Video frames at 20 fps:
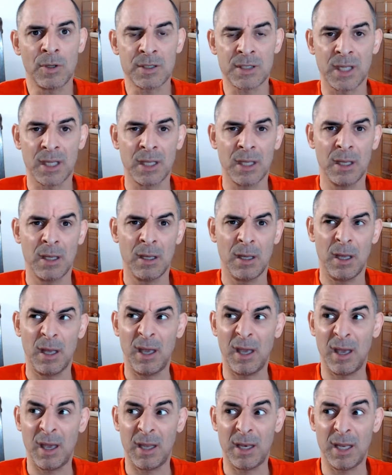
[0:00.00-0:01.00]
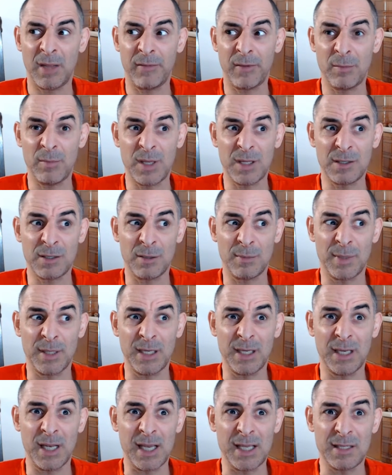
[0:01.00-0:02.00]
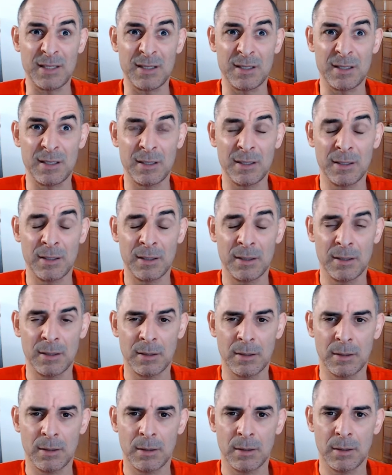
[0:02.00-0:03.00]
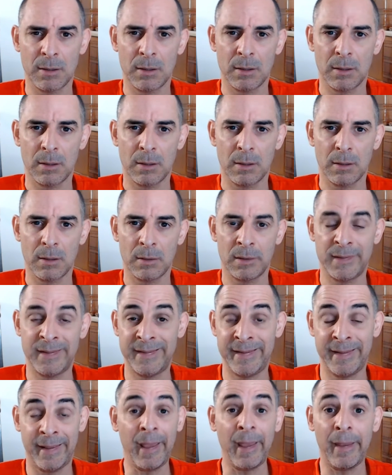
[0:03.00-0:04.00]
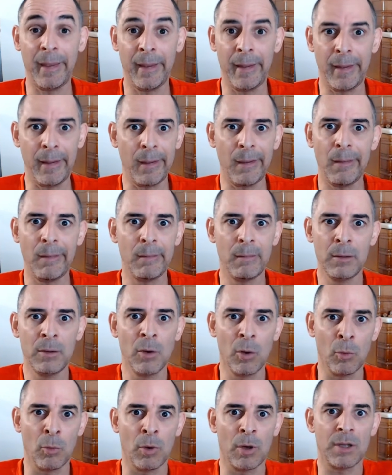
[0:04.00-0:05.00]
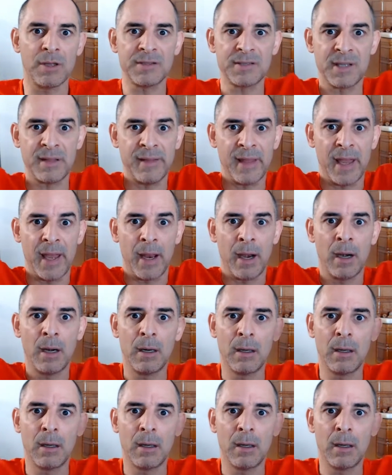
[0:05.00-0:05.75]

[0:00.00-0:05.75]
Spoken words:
is like, I never meet somebody nice. Yeah, your walls are there.